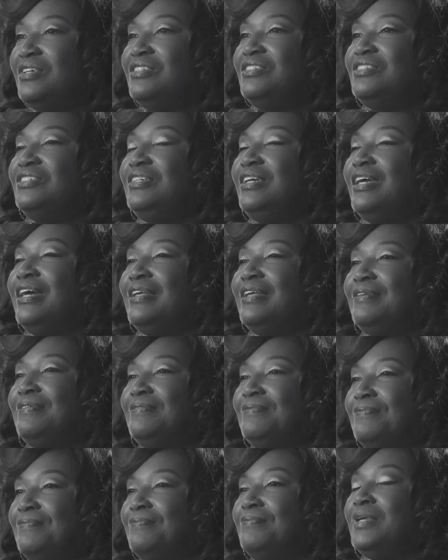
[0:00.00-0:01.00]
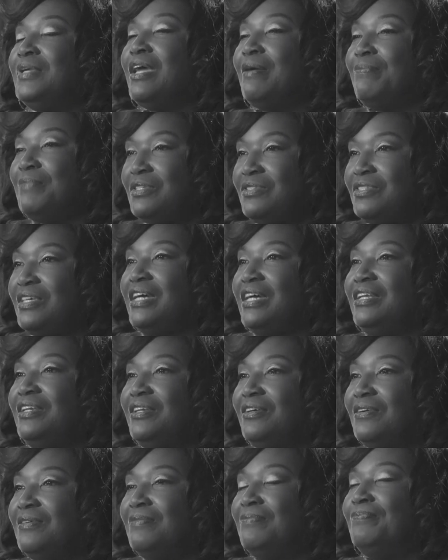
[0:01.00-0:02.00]
and she got me
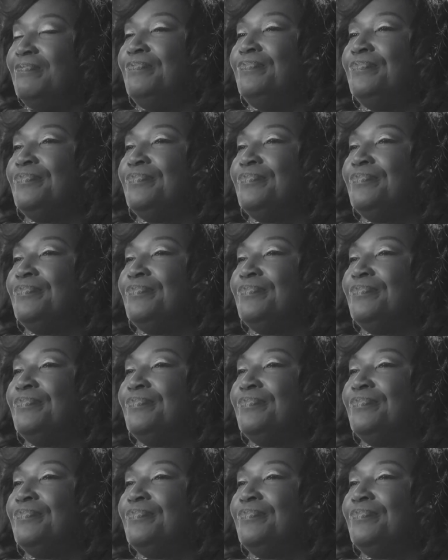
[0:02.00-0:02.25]
signed up.